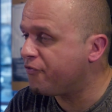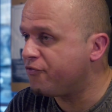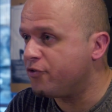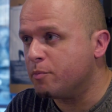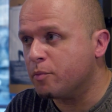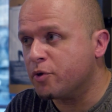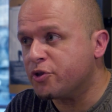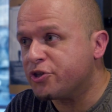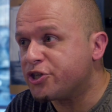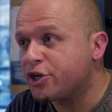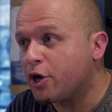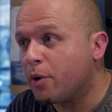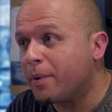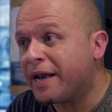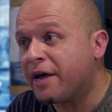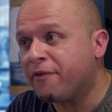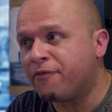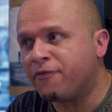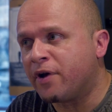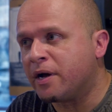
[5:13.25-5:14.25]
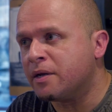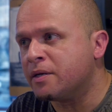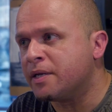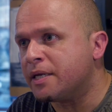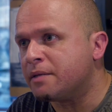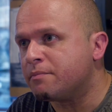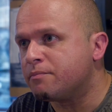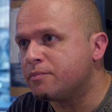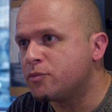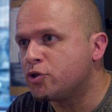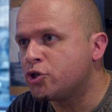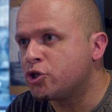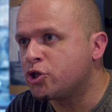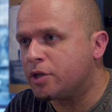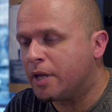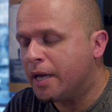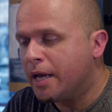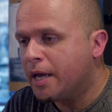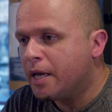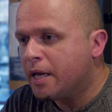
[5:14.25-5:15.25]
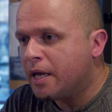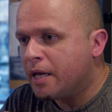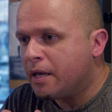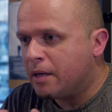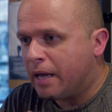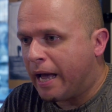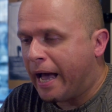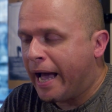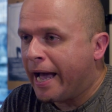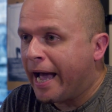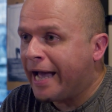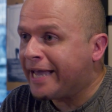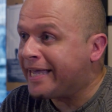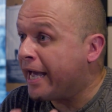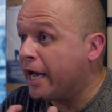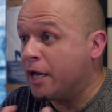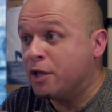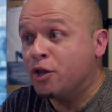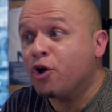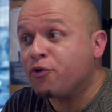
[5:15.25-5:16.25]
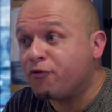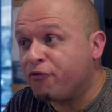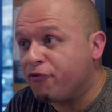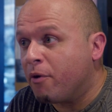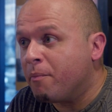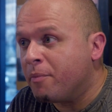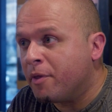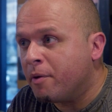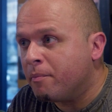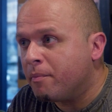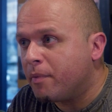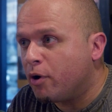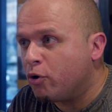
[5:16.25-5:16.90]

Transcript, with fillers: a few months ago, and I found it. I get a lot from them,